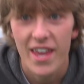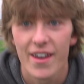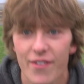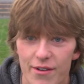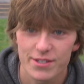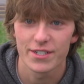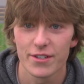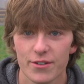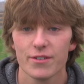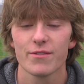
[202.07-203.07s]
if I was a
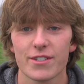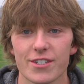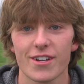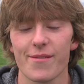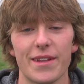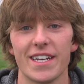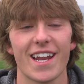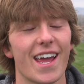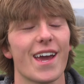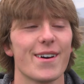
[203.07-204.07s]
dude, which I mean
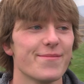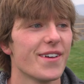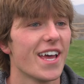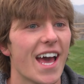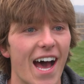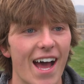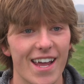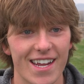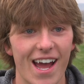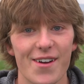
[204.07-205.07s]
I am,
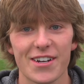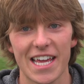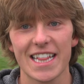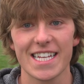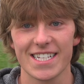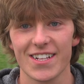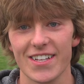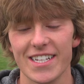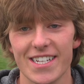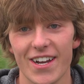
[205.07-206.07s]
I would get these
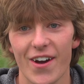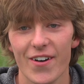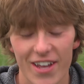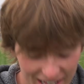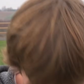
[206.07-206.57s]
cleats, you know.